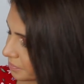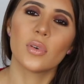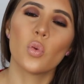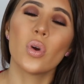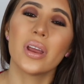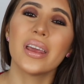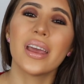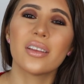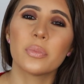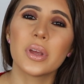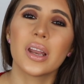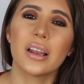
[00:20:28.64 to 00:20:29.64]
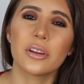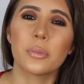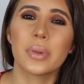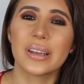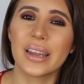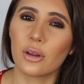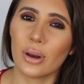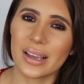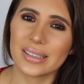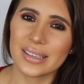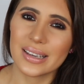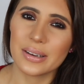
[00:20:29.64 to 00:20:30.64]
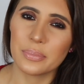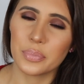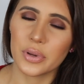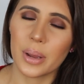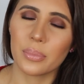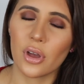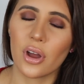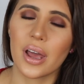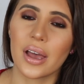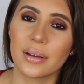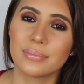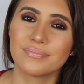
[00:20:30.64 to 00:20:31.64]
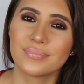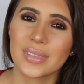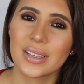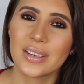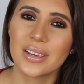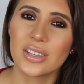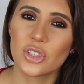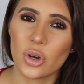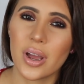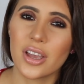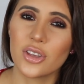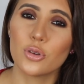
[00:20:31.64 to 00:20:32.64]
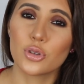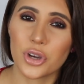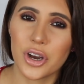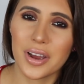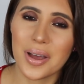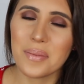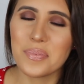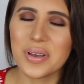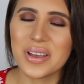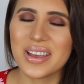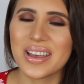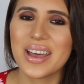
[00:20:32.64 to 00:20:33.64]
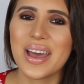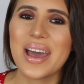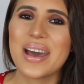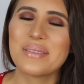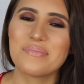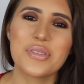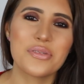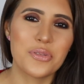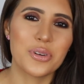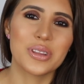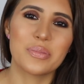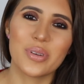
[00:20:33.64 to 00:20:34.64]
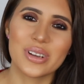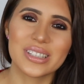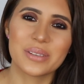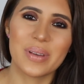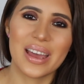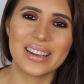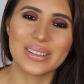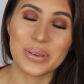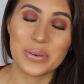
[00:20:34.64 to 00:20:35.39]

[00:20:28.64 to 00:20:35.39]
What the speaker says: Winnie has been a little bit neglected, but I'm gonna try and use her up before the project pan is